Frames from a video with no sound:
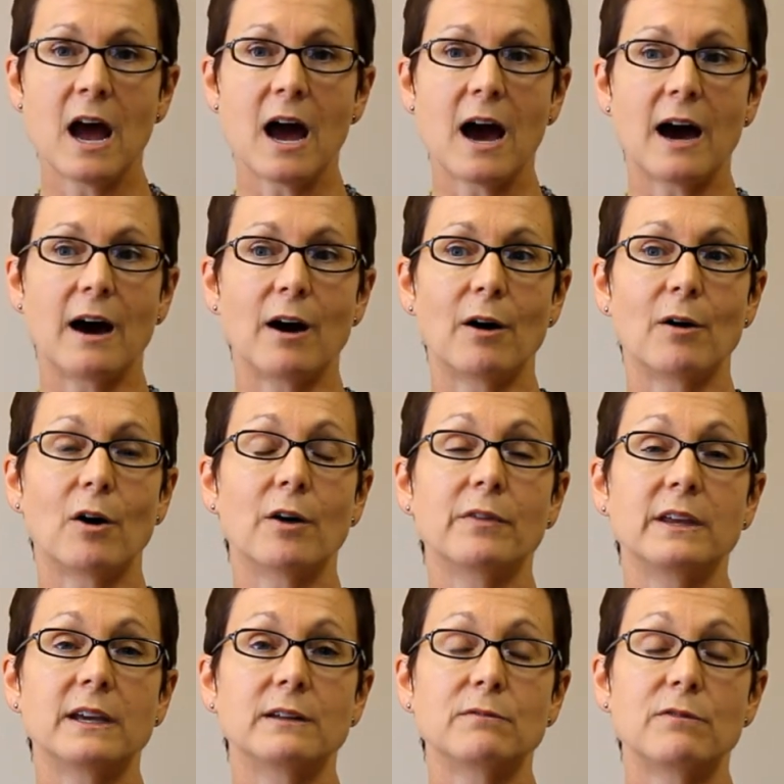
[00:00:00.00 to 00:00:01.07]
On
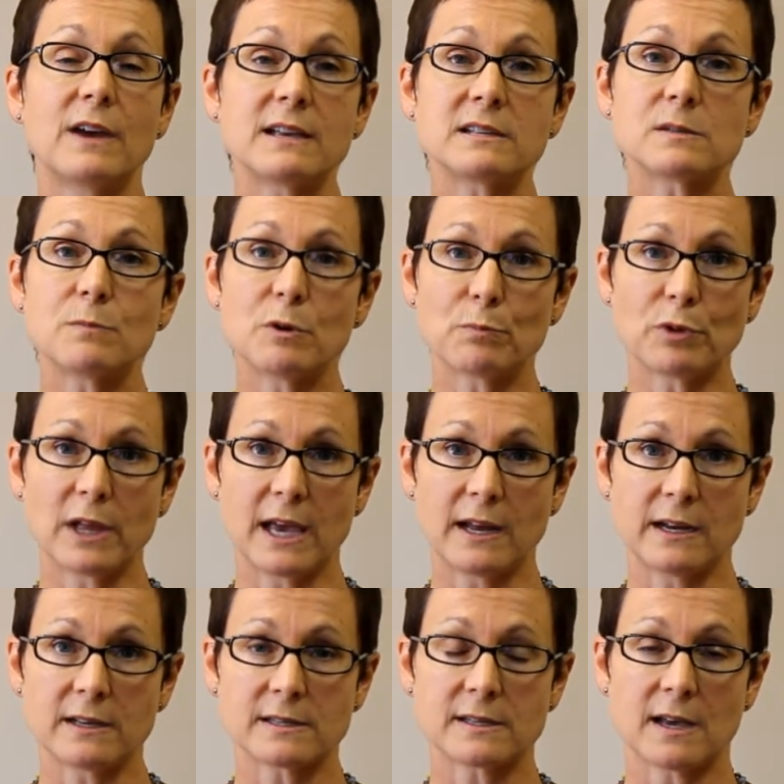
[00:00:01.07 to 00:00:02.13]
the investment
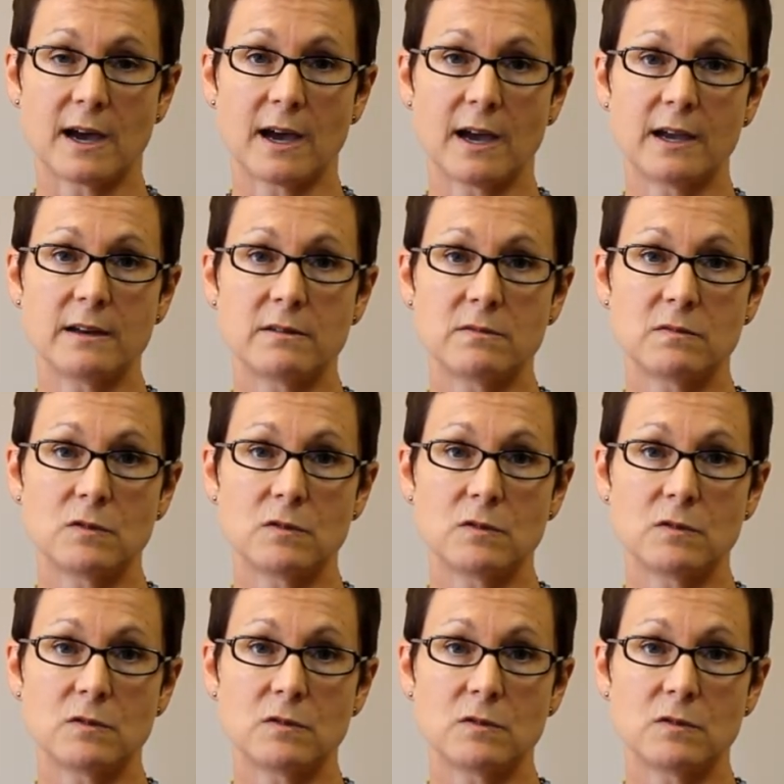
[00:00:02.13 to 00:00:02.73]
planning side,